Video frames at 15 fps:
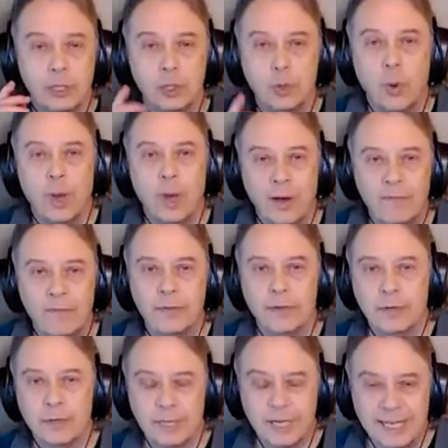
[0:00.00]
12,
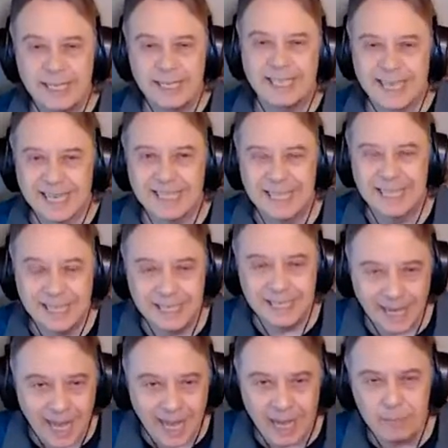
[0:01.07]
13, 16
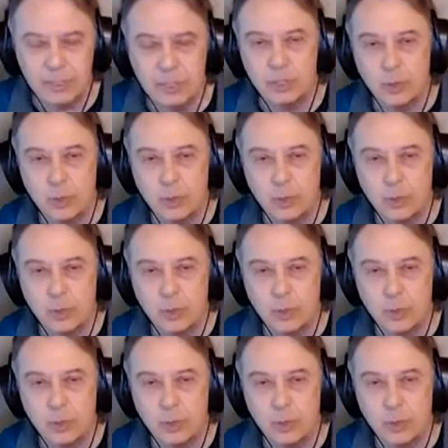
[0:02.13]
toms,